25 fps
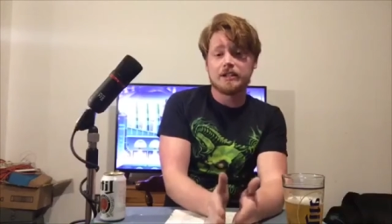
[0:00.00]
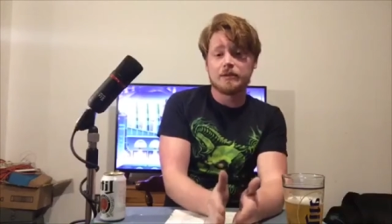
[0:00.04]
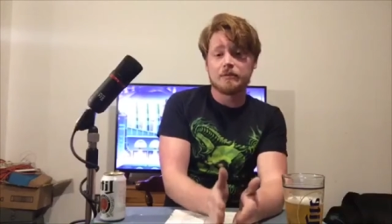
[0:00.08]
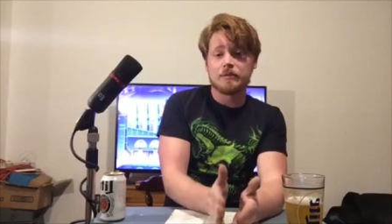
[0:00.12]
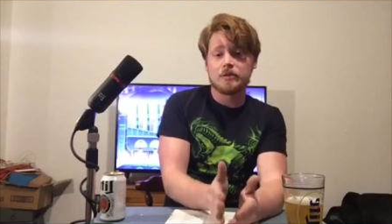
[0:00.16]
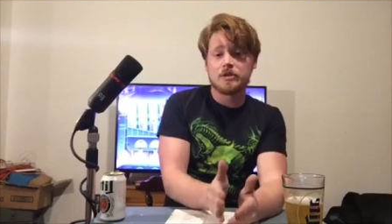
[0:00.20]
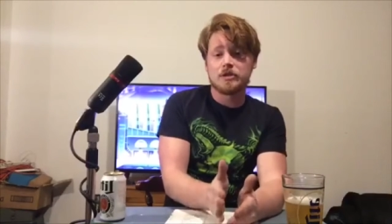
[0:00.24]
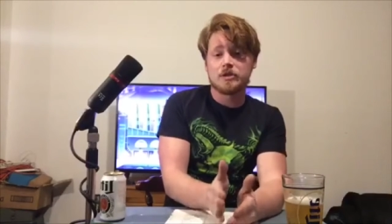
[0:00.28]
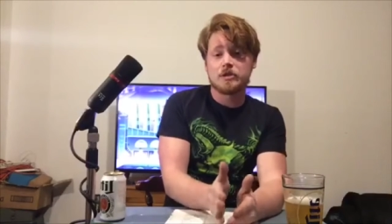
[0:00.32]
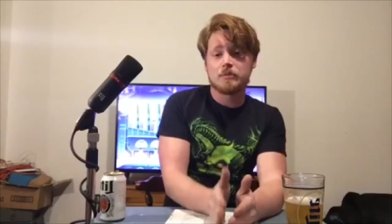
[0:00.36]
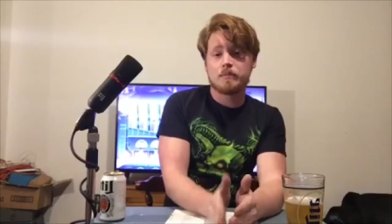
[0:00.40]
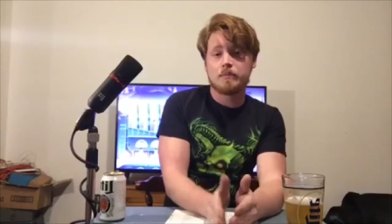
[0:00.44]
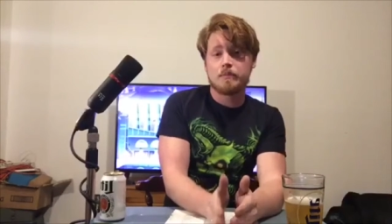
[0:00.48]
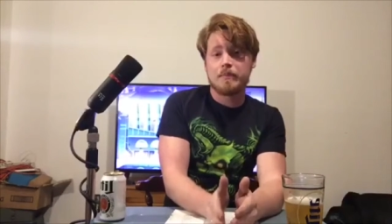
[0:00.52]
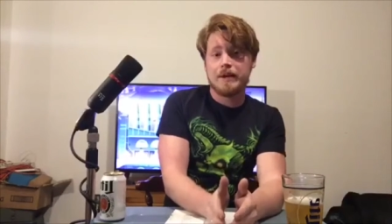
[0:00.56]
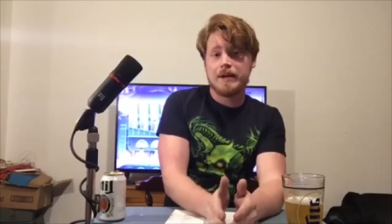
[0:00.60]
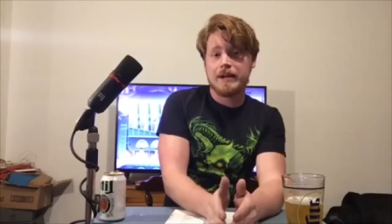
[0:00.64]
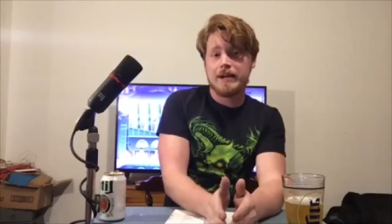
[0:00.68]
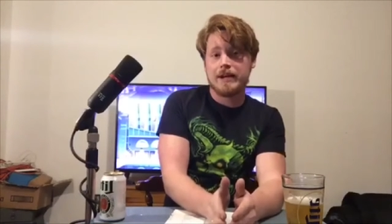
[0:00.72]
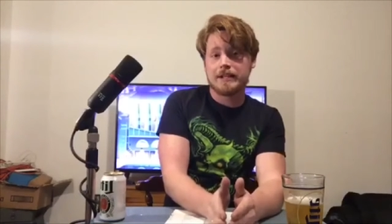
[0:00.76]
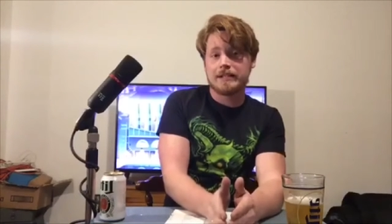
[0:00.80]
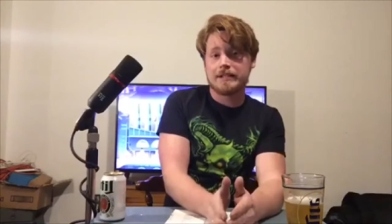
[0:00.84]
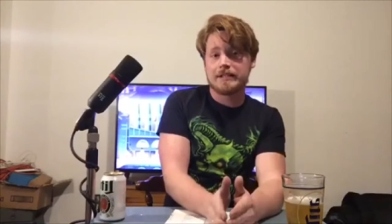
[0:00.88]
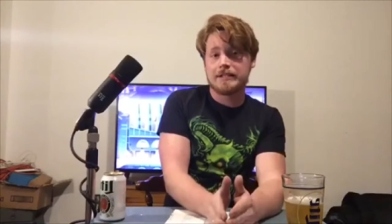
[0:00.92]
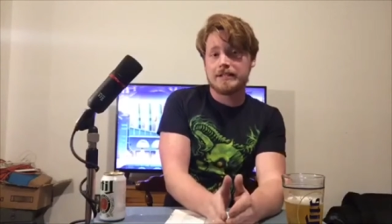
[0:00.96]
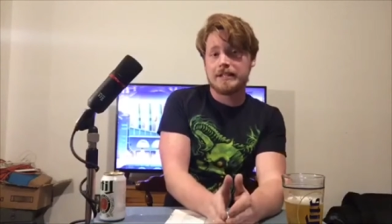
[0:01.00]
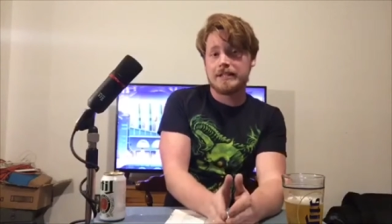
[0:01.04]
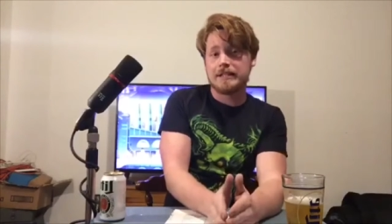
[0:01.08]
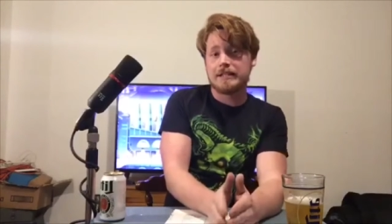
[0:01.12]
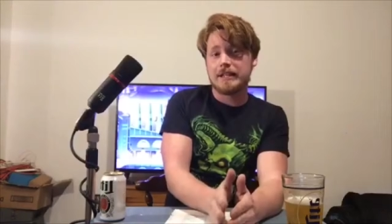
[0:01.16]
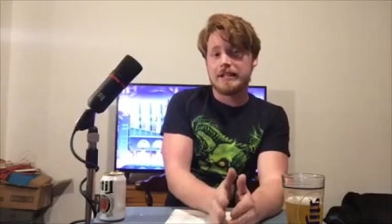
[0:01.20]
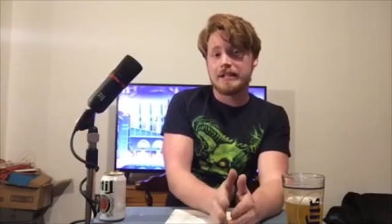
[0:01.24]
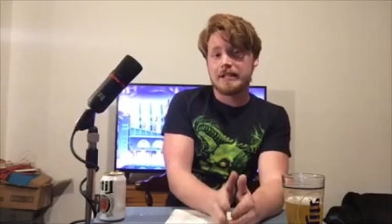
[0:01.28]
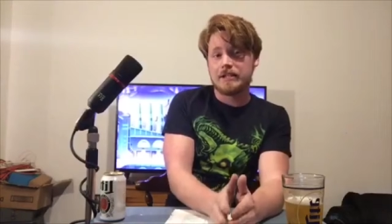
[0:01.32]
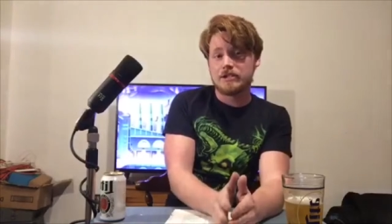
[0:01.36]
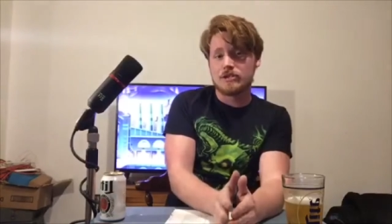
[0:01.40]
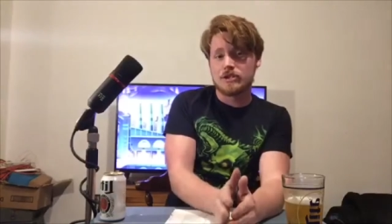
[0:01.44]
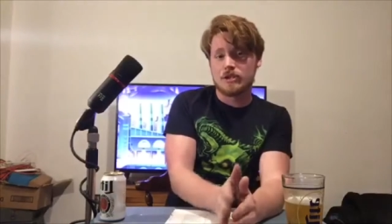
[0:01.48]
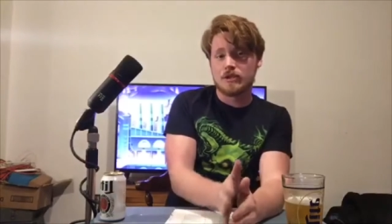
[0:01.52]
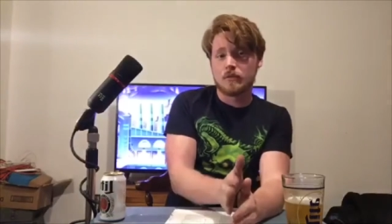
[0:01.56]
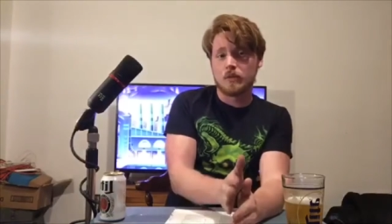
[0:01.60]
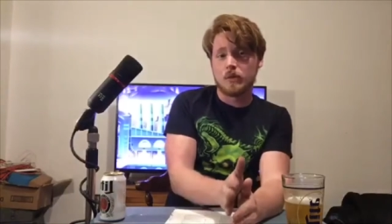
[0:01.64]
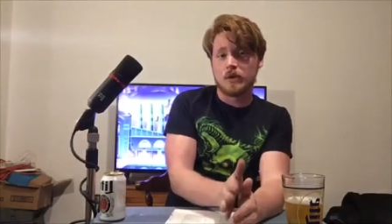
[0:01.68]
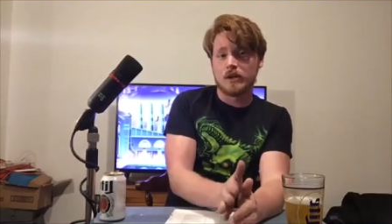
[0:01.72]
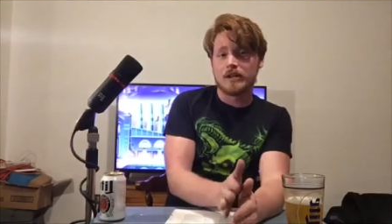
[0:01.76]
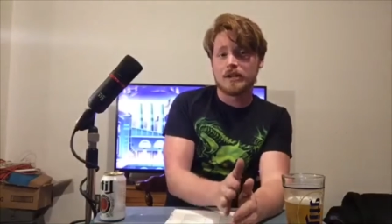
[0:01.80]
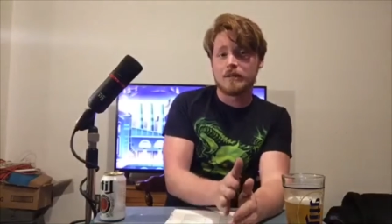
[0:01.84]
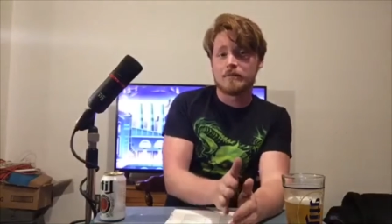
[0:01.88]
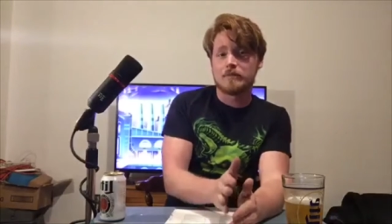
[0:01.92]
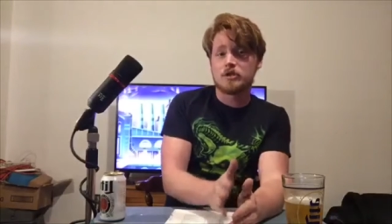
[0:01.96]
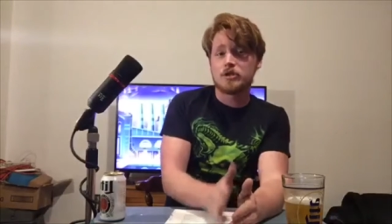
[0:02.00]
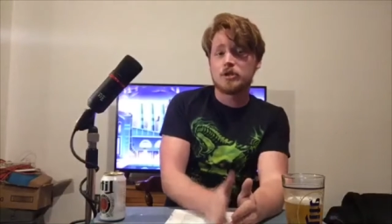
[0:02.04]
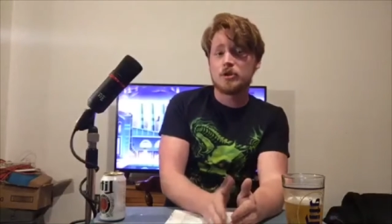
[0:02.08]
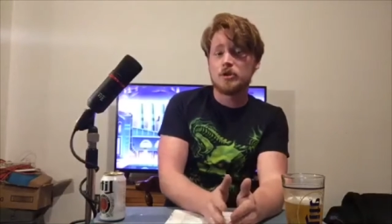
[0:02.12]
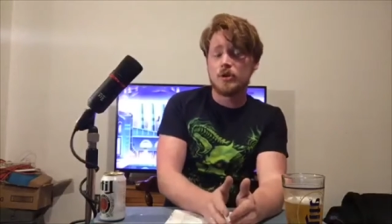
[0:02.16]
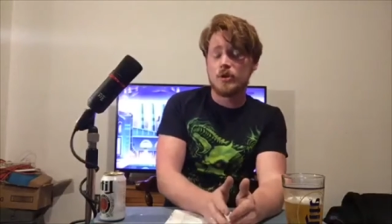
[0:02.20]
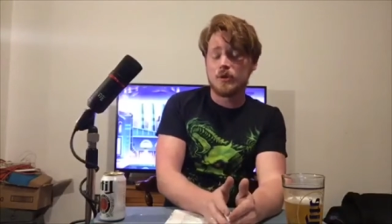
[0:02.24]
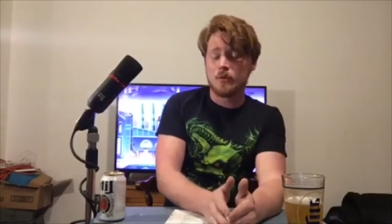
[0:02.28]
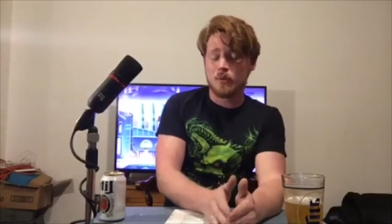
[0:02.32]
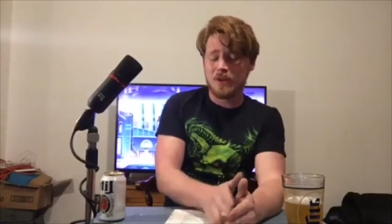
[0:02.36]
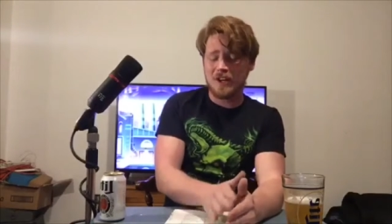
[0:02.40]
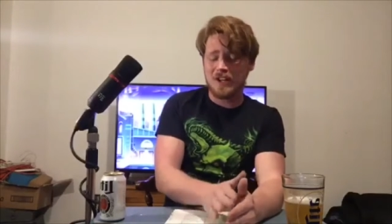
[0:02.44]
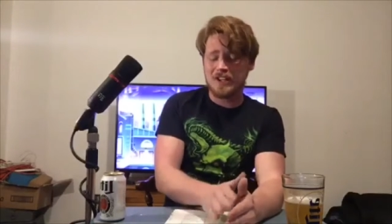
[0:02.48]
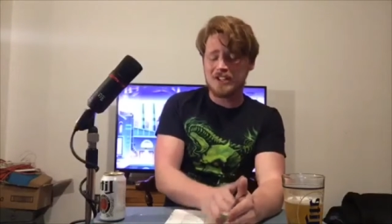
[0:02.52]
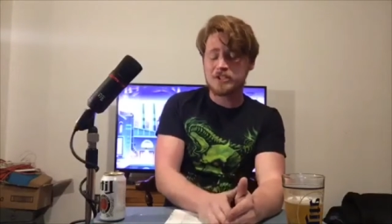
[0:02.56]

respect that they deserve when it comes to it,